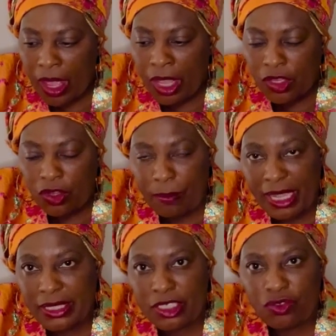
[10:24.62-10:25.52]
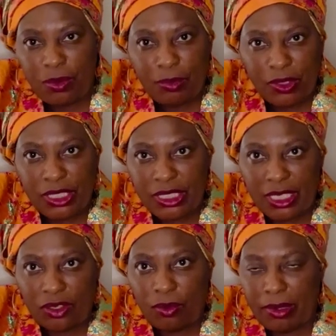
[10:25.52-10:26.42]
You might need to be
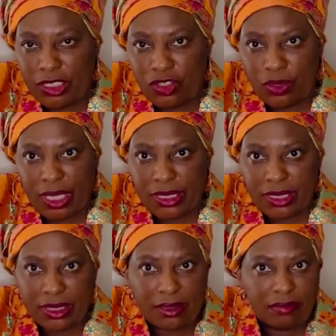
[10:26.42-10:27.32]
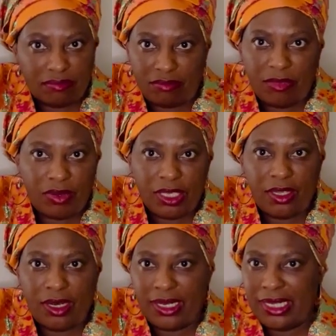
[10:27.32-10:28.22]
monitoring your blood sugars
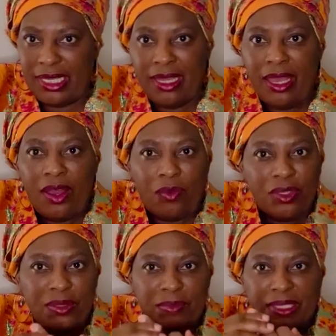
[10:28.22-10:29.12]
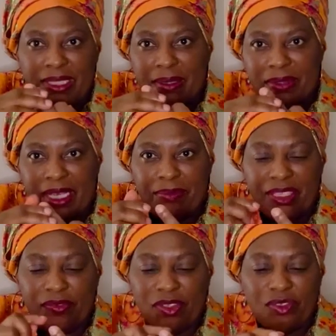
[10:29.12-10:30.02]
regularly, which means sometimes
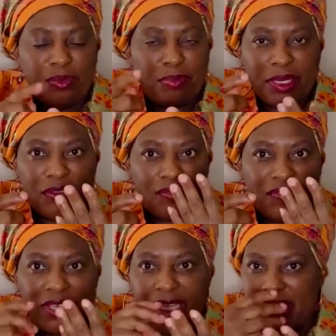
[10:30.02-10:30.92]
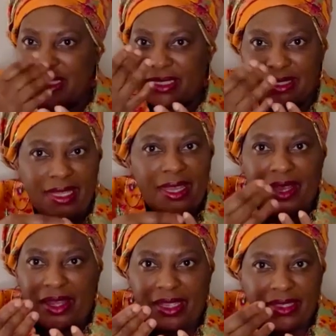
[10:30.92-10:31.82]
having to prick your fingers
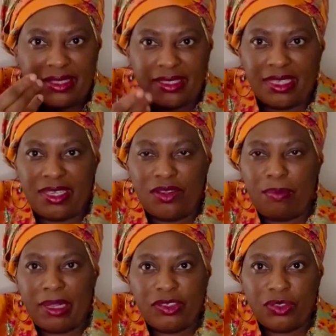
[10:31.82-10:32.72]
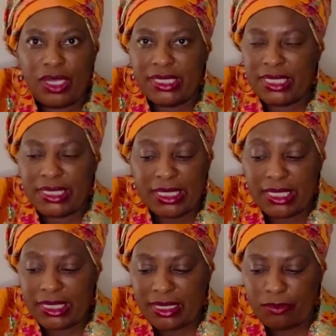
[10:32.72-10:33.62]
and taking your blood sugars at
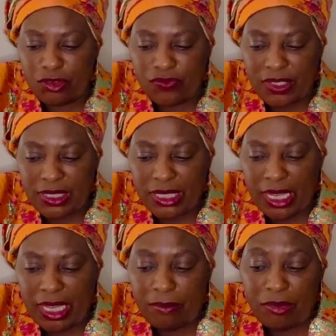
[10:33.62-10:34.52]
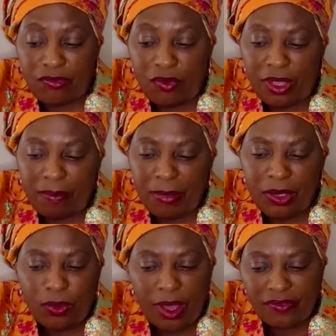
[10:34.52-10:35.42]
certain times of the day, before a
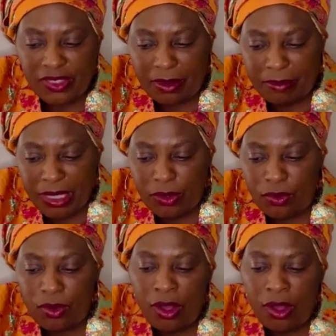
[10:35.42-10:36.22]
meal, after a meal,